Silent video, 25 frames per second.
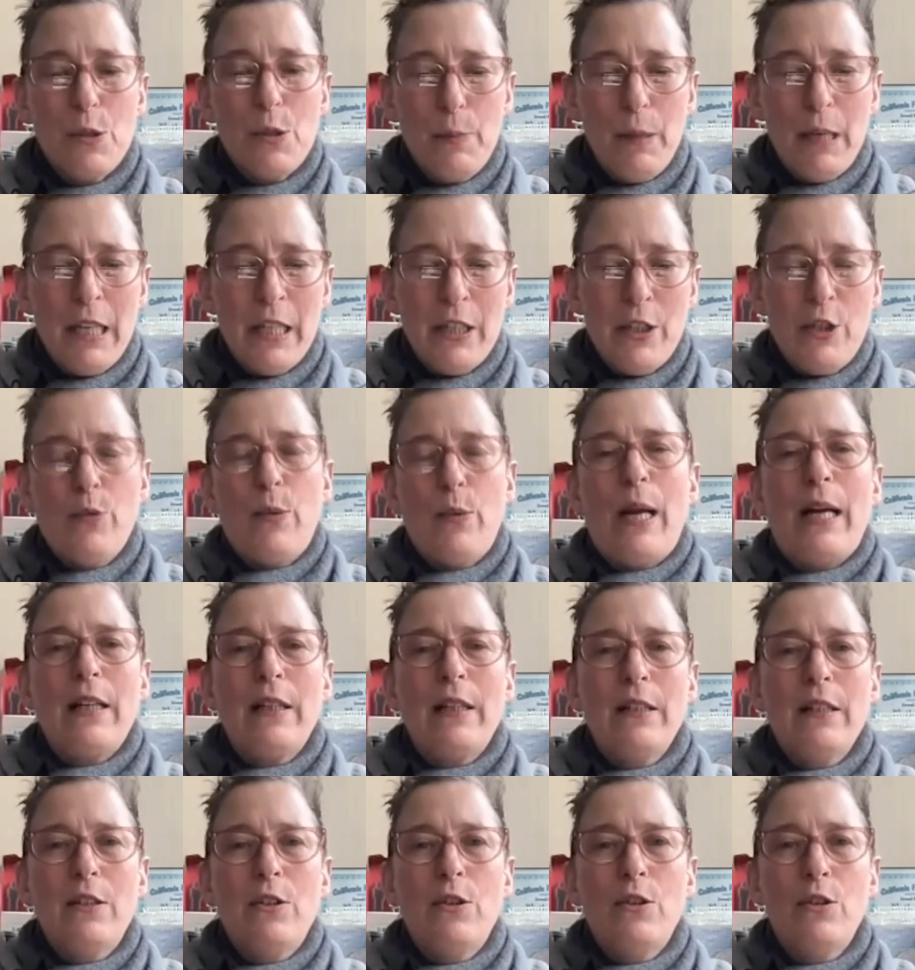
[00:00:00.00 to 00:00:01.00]
speaking
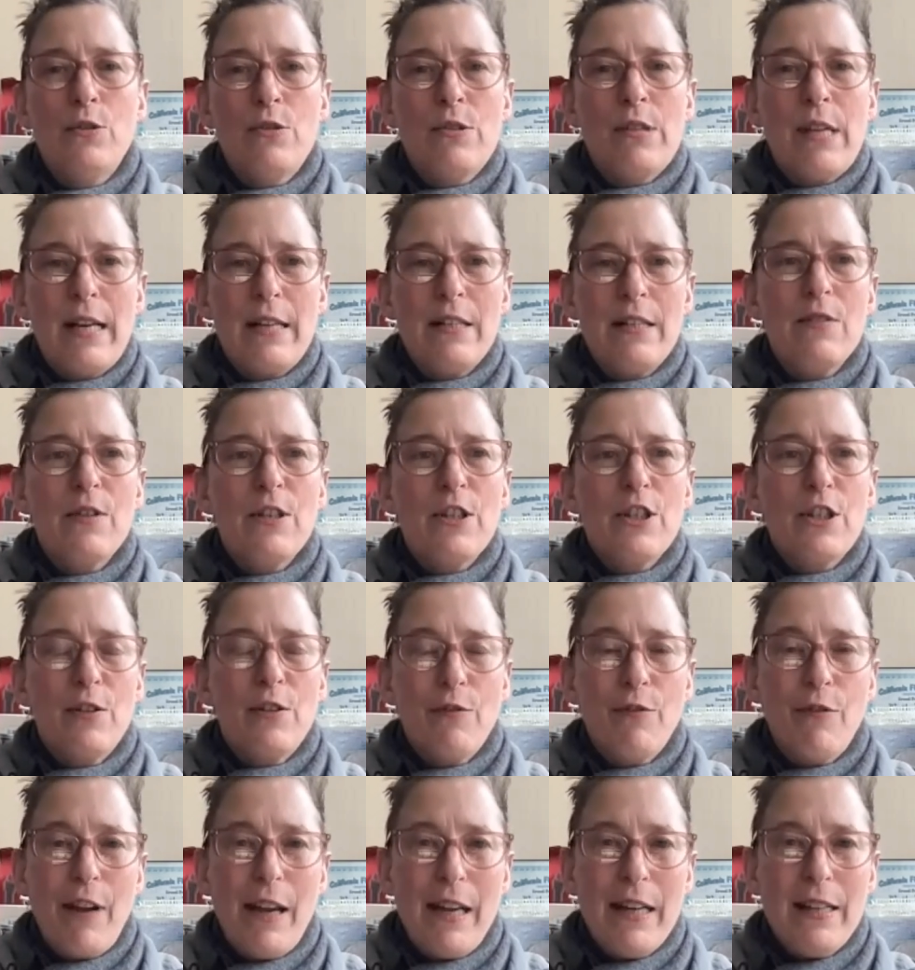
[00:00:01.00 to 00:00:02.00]
directly to science fiction
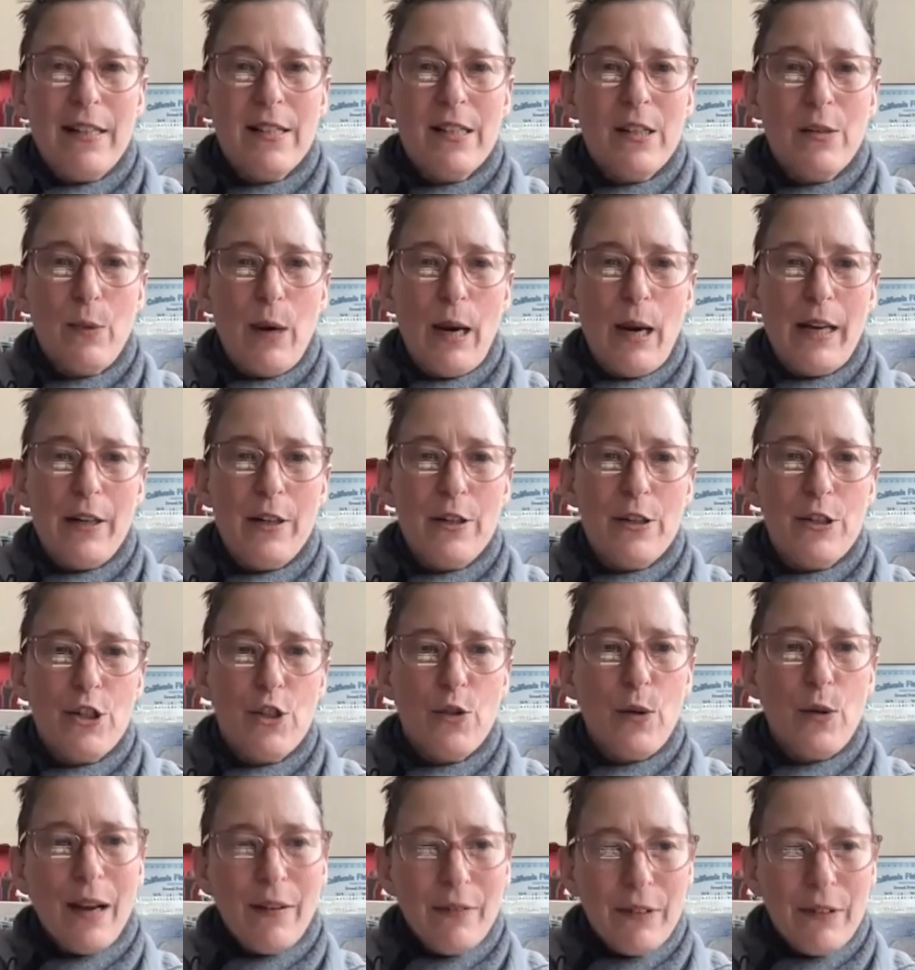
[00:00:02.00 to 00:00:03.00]
and fantasy writers, do you